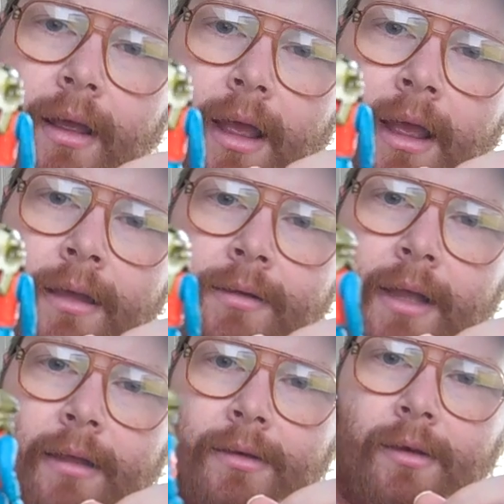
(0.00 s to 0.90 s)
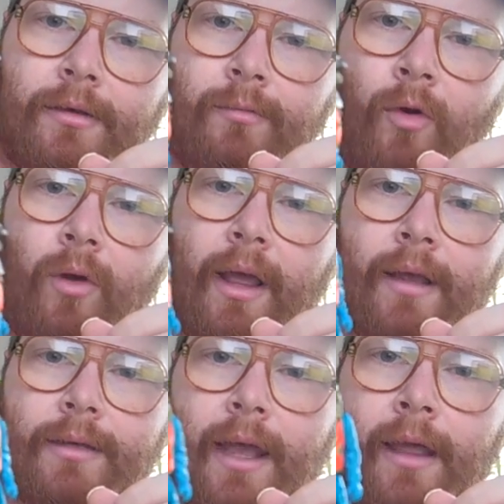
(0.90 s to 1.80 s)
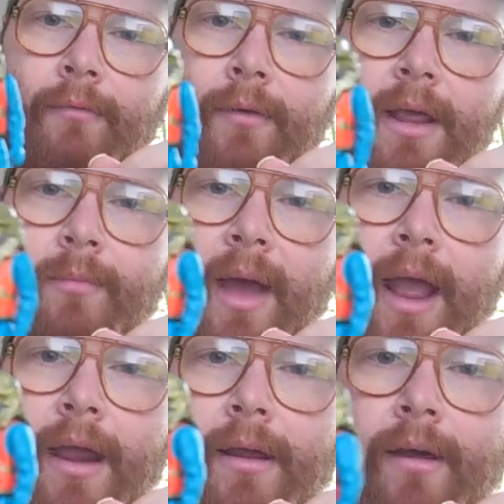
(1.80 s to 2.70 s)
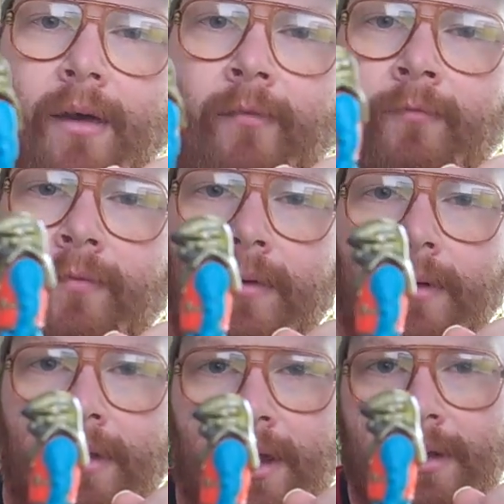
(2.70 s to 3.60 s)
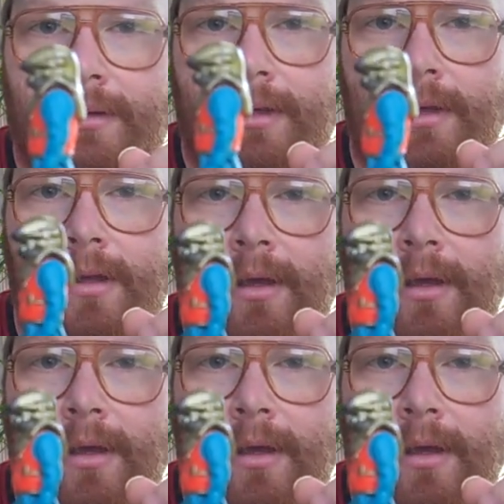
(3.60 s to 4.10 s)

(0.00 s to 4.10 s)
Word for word: is that's just more or less a repaint of his